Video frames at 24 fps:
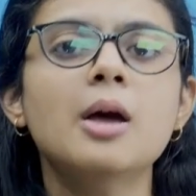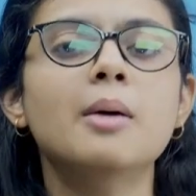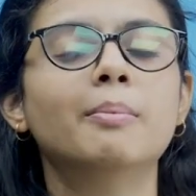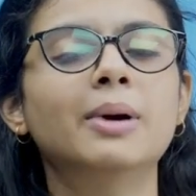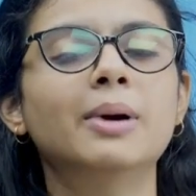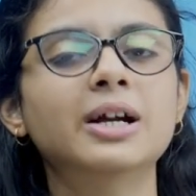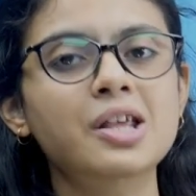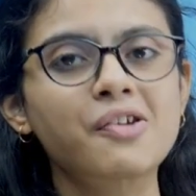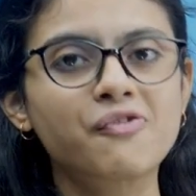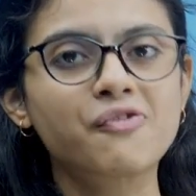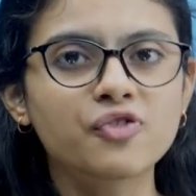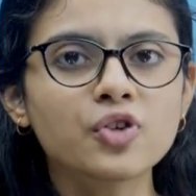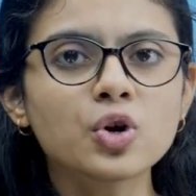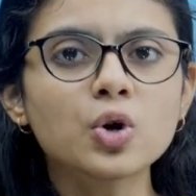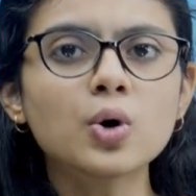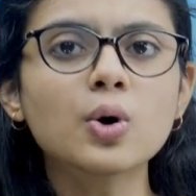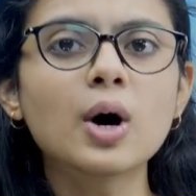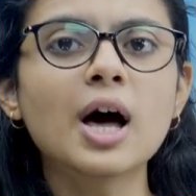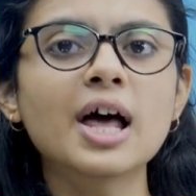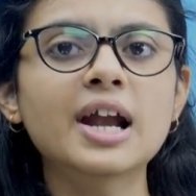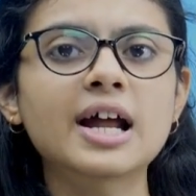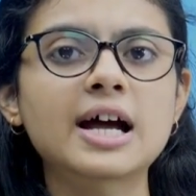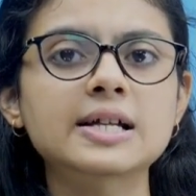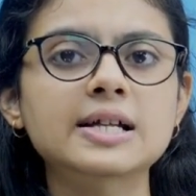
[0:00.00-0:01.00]
But if you
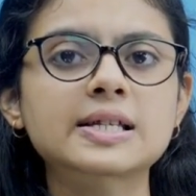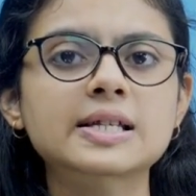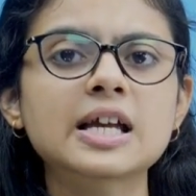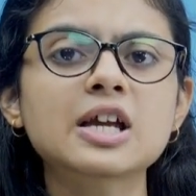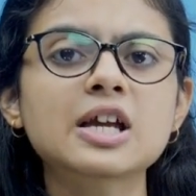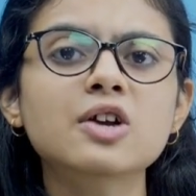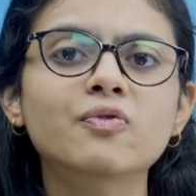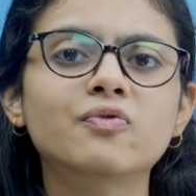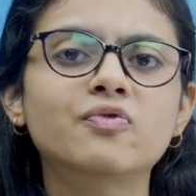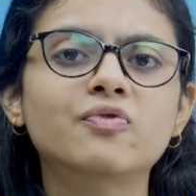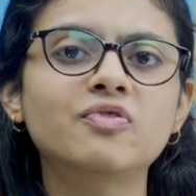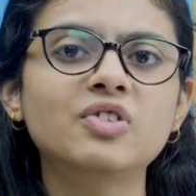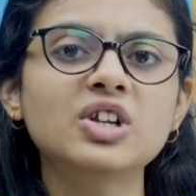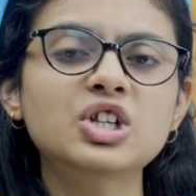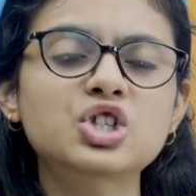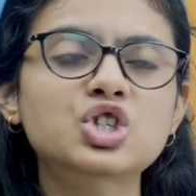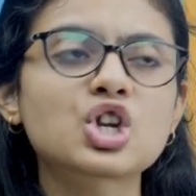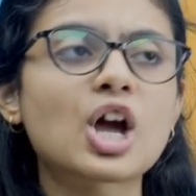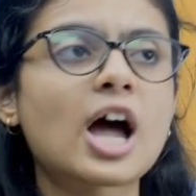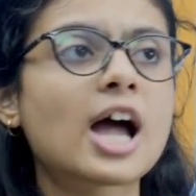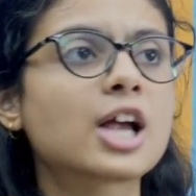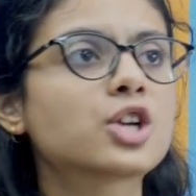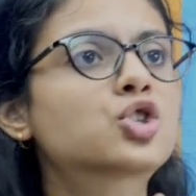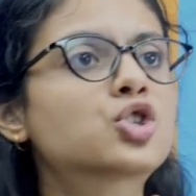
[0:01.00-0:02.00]
are asking which
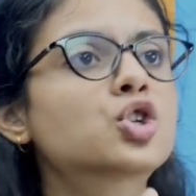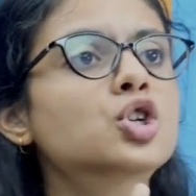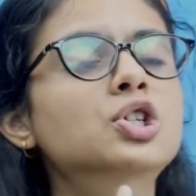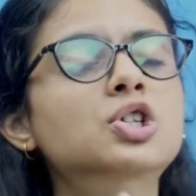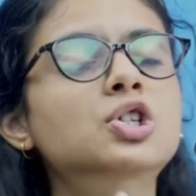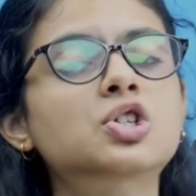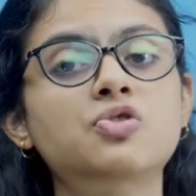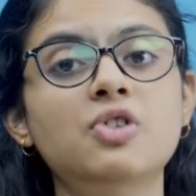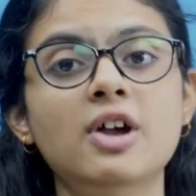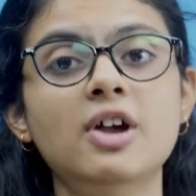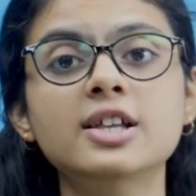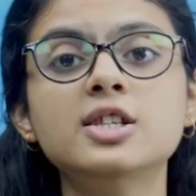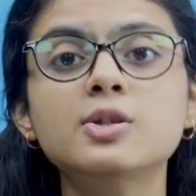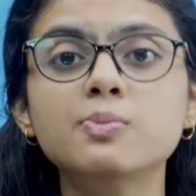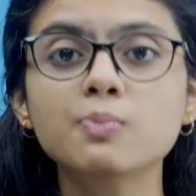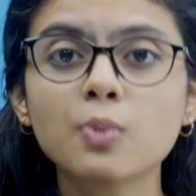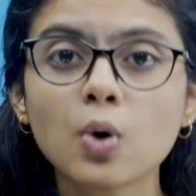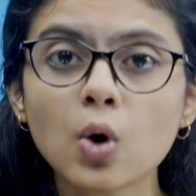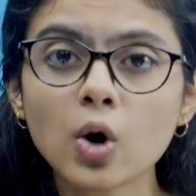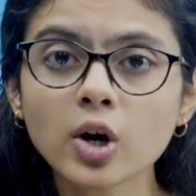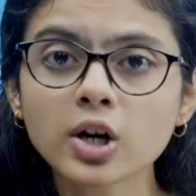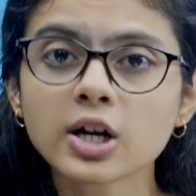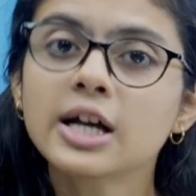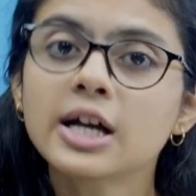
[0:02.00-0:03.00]
I should stress
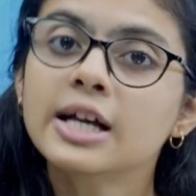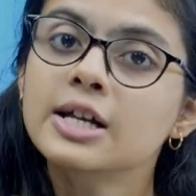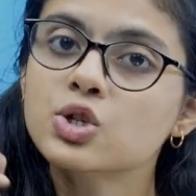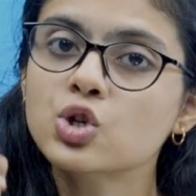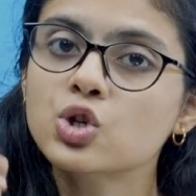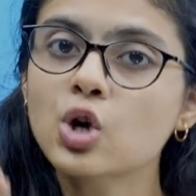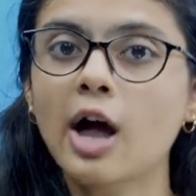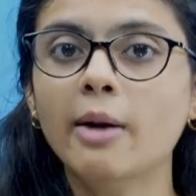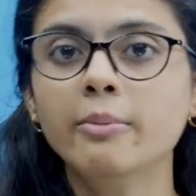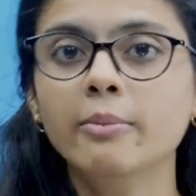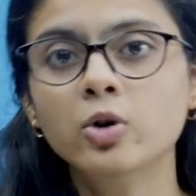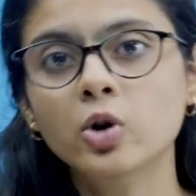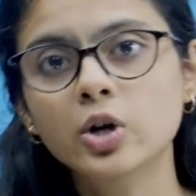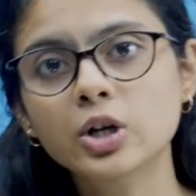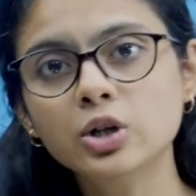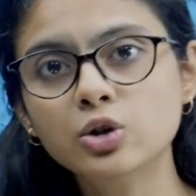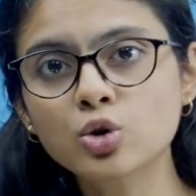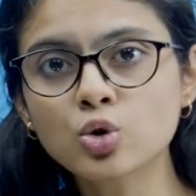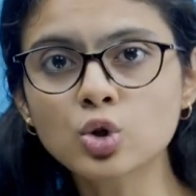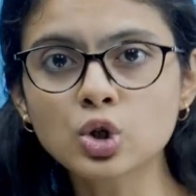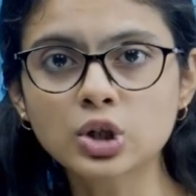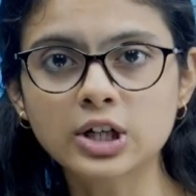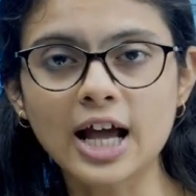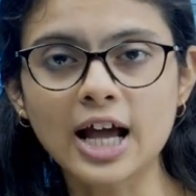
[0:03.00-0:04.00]
more, so I'm going
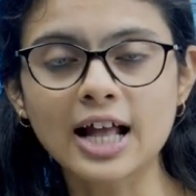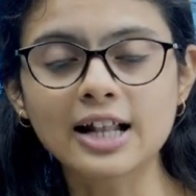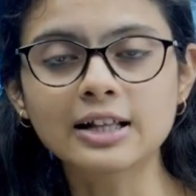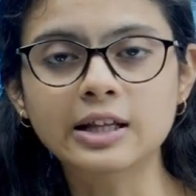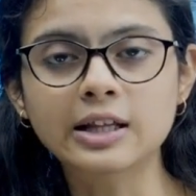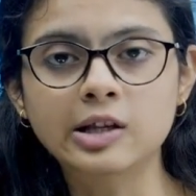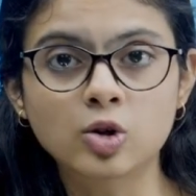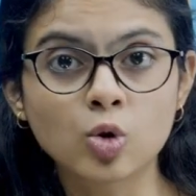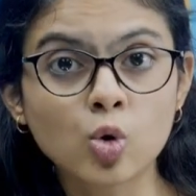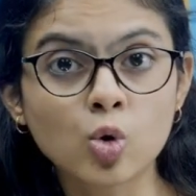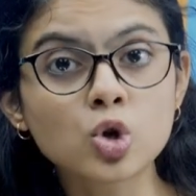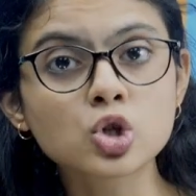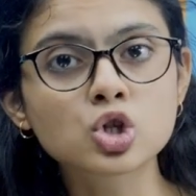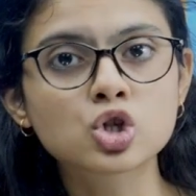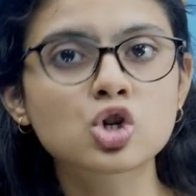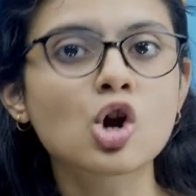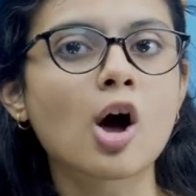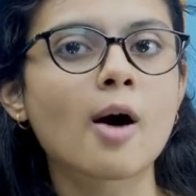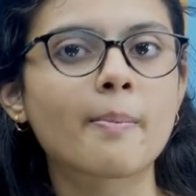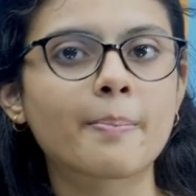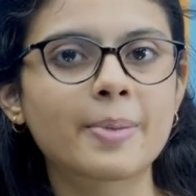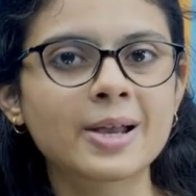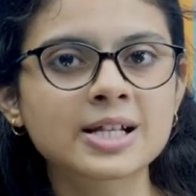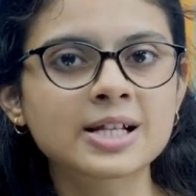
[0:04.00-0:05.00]
to tell those
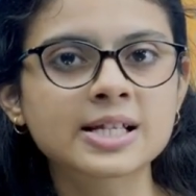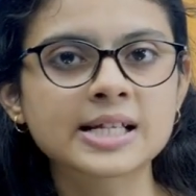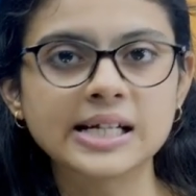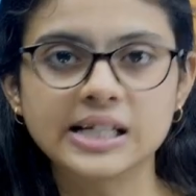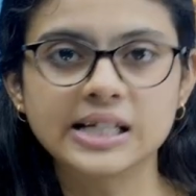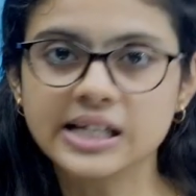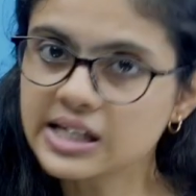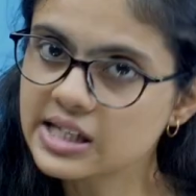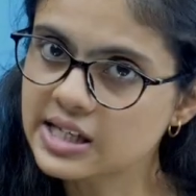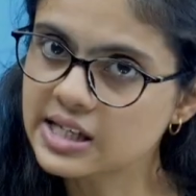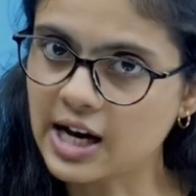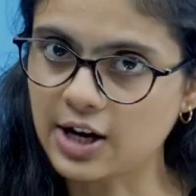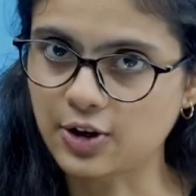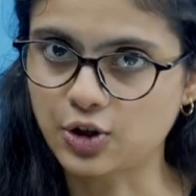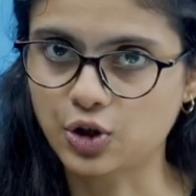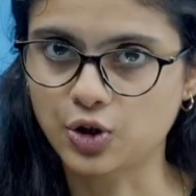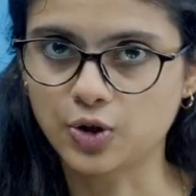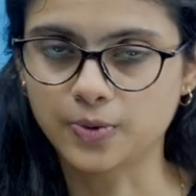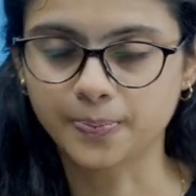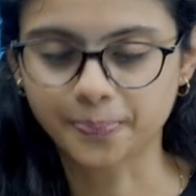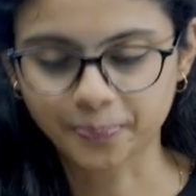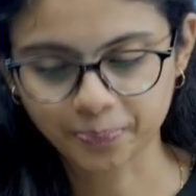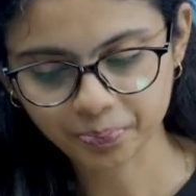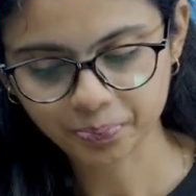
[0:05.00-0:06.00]
topics in the session.